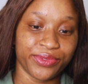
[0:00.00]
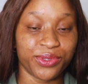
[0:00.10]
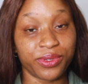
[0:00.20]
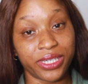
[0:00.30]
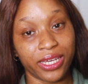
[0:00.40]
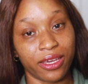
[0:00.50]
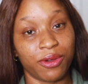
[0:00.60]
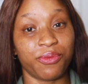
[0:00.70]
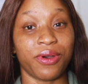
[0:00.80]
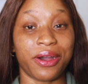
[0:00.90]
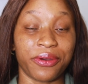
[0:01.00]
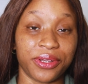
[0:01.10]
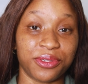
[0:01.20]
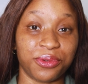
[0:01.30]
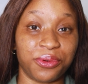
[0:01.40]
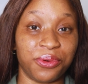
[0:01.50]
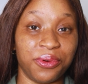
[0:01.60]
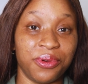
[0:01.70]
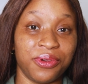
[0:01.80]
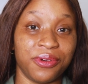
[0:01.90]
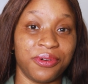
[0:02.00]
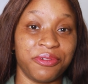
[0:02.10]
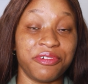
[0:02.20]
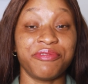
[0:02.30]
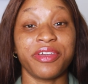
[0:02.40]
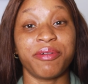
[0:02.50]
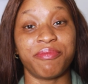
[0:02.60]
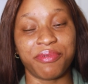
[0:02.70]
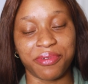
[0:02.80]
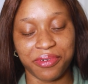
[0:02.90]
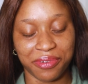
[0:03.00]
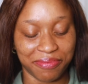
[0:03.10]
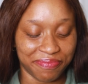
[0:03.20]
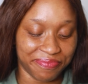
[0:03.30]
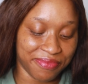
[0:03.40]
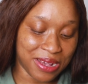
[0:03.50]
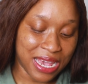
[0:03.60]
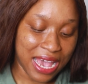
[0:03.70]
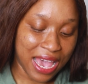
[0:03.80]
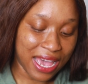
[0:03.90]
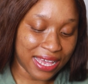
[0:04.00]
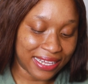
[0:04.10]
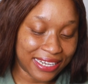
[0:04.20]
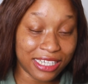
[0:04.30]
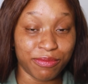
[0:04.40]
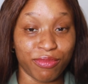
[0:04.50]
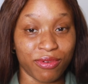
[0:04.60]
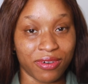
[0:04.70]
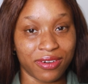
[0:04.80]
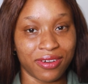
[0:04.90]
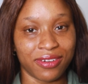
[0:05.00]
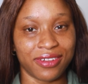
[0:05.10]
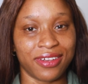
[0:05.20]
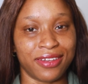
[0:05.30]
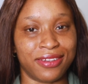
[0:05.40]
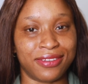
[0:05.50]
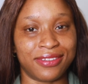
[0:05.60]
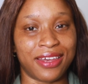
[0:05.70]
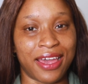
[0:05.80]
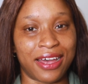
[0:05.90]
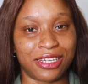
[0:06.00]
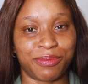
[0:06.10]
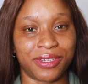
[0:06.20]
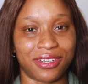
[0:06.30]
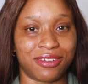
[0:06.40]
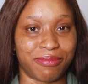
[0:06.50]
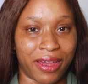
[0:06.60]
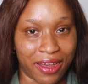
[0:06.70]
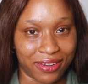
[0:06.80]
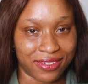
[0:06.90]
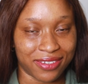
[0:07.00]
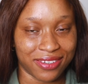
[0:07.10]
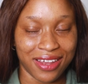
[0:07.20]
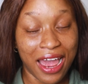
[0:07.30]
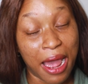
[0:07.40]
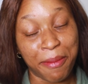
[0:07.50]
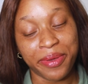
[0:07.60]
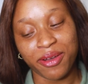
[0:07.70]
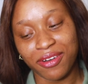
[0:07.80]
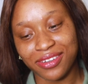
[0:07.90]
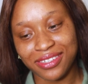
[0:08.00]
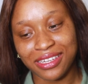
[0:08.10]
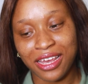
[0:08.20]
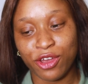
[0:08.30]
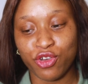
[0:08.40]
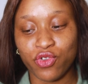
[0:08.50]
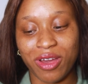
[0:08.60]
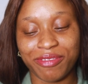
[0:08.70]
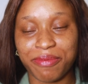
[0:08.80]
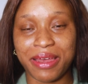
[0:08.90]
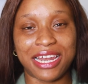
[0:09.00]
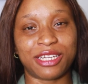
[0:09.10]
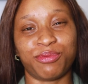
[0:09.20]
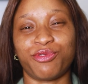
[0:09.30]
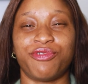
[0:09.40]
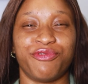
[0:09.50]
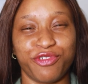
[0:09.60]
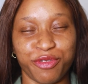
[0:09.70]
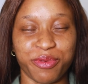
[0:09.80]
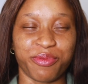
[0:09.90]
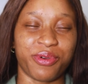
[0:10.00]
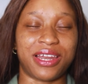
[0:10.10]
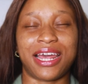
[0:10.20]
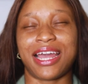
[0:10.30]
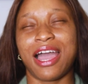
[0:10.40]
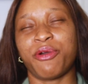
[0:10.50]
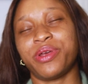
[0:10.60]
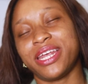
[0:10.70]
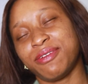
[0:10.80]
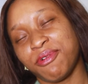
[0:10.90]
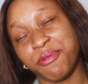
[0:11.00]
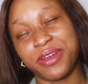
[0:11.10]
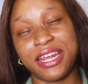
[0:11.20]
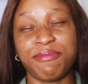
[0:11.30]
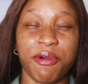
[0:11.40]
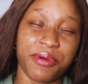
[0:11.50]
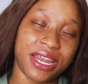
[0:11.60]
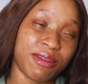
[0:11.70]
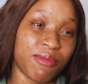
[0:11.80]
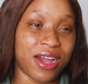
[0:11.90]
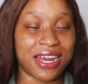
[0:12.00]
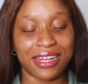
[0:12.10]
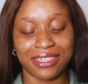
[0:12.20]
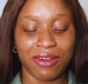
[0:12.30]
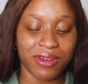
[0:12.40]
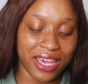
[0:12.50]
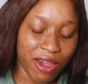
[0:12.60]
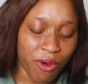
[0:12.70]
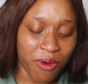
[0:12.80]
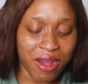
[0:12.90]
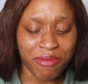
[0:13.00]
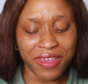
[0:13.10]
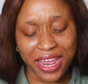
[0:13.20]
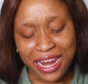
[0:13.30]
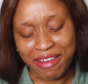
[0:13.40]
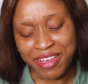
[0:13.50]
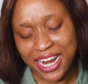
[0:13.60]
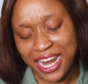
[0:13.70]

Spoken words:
today we are going to review a book. This book is dear and special to my heart, and because after my last book review, people were like, we need more, and I said, okay, I've heard. I